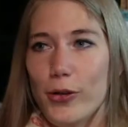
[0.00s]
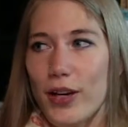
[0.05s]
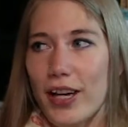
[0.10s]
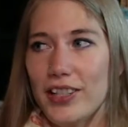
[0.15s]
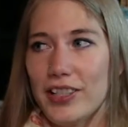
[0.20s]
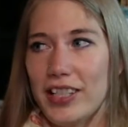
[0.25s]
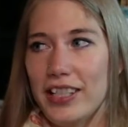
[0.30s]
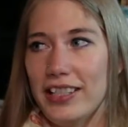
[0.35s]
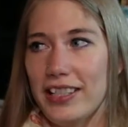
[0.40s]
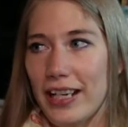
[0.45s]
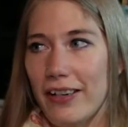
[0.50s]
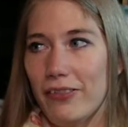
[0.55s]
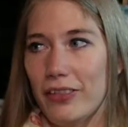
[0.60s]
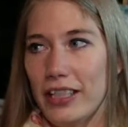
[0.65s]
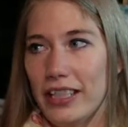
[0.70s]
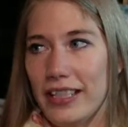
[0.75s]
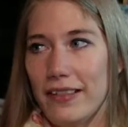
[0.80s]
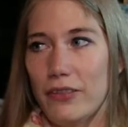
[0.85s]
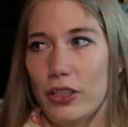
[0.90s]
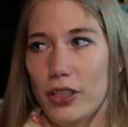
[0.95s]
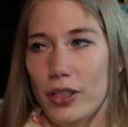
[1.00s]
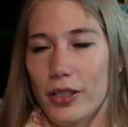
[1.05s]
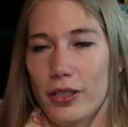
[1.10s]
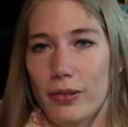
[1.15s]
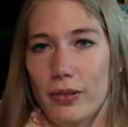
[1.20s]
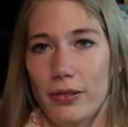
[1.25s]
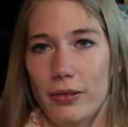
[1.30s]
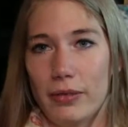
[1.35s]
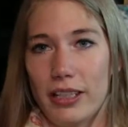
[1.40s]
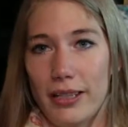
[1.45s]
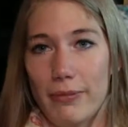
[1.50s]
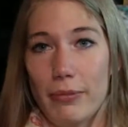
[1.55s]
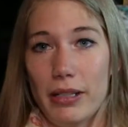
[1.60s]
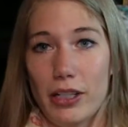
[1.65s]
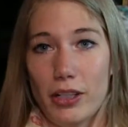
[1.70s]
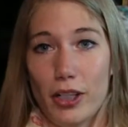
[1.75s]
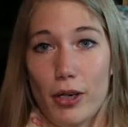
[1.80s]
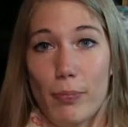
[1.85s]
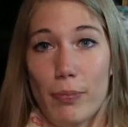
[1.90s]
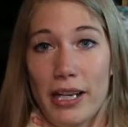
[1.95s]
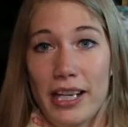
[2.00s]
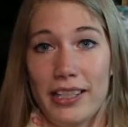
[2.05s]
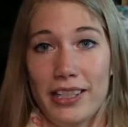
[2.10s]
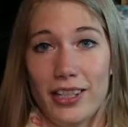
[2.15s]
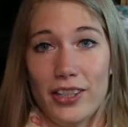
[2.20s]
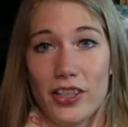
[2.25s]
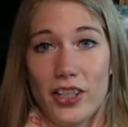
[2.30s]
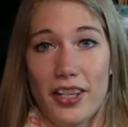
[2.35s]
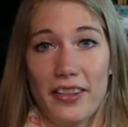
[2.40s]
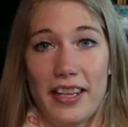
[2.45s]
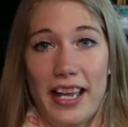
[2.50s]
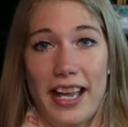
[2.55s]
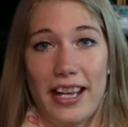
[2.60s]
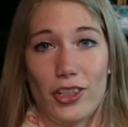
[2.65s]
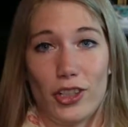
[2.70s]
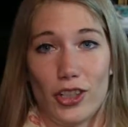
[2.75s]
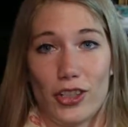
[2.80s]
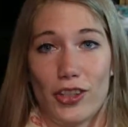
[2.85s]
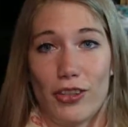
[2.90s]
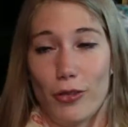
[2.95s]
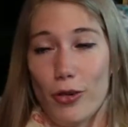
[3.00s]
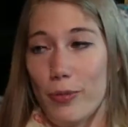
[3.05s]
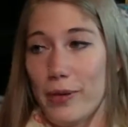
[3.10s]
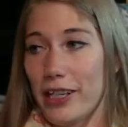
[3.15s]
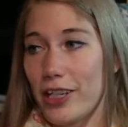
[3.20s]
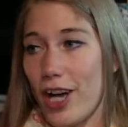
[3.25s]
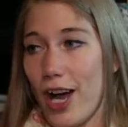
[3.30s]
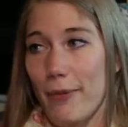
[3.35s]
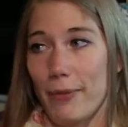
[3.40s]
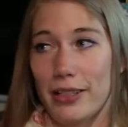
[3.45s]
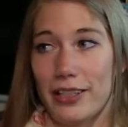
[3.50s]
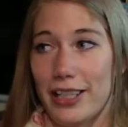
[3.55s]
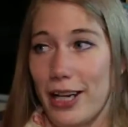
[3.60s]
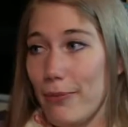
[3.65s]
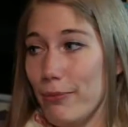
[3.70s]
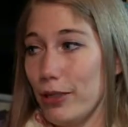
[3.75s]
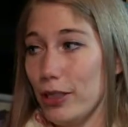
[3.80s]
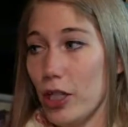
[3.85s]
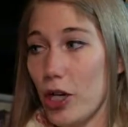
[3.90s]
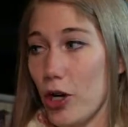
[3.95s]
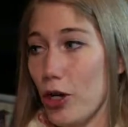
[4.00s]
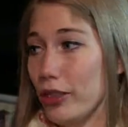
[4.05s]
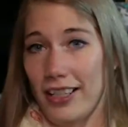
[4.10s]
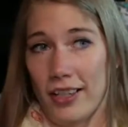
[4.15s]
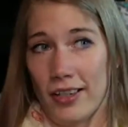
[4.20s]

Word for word: you guys can definitely give your give me your opinions on that. Just throw me a comment down below.